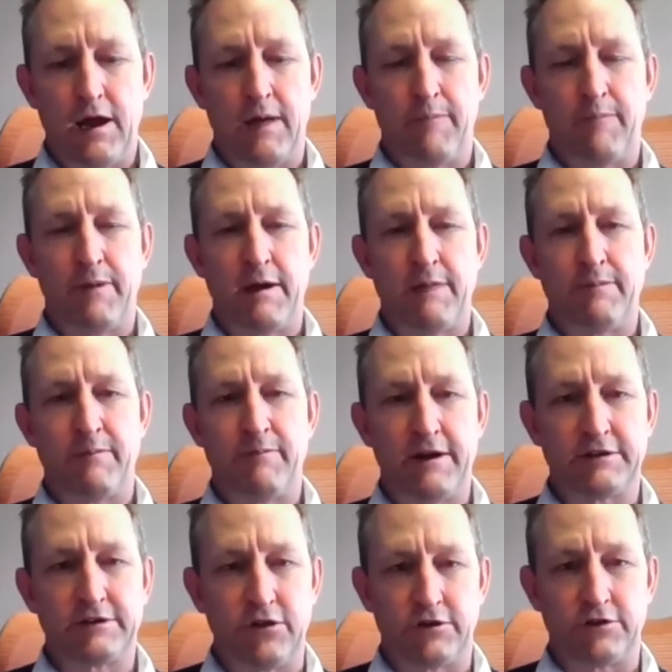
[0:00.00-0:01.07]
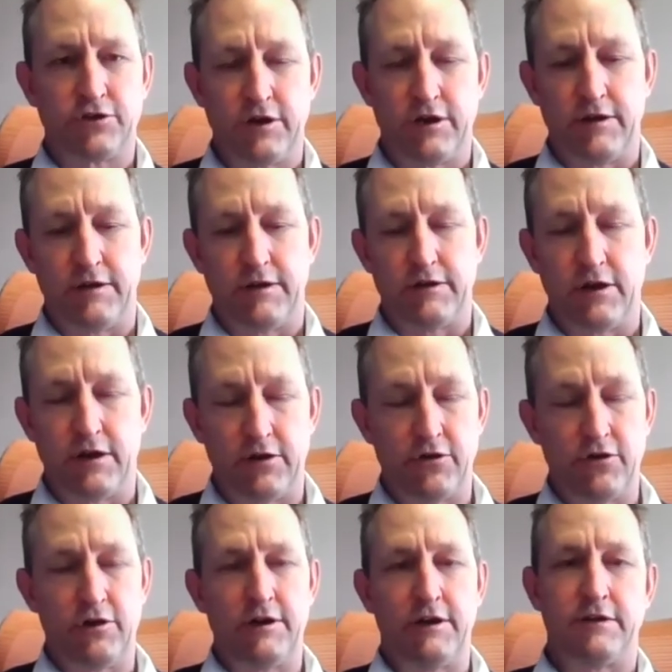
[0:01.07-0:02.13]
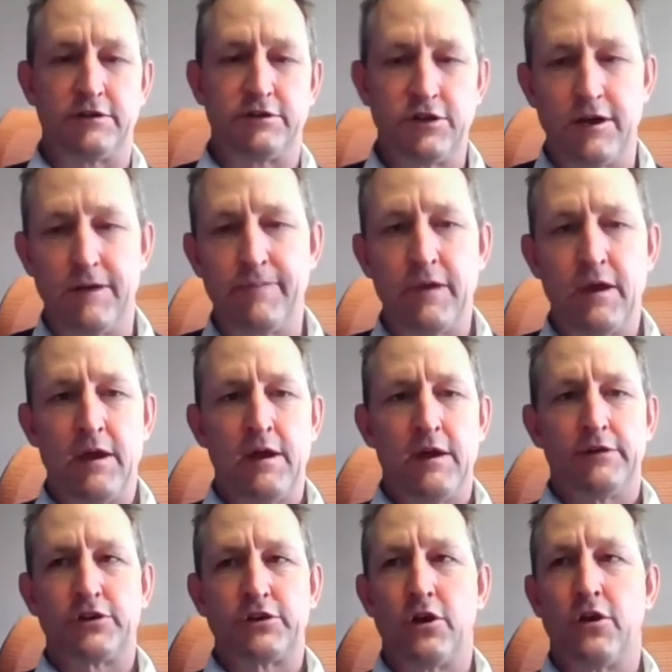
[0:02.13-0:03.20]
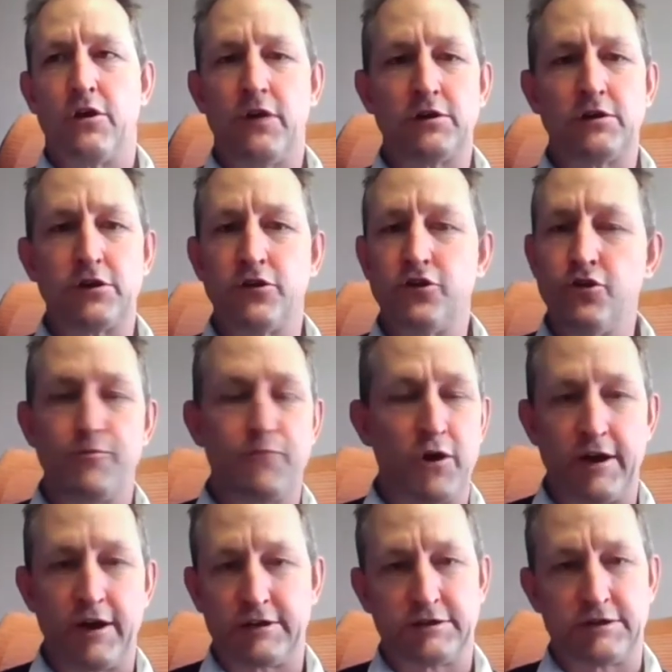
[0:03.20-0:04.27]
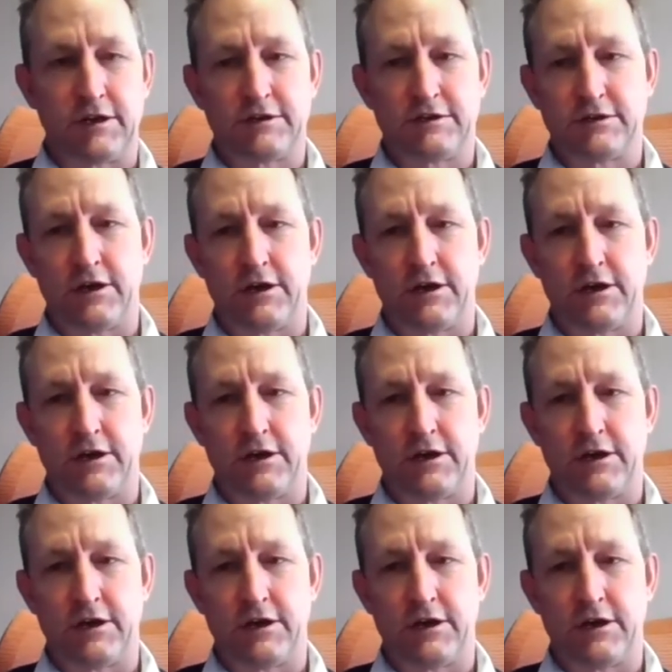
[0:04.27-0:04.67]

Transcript: Paper punnets last year and earlier this year. So those are new products that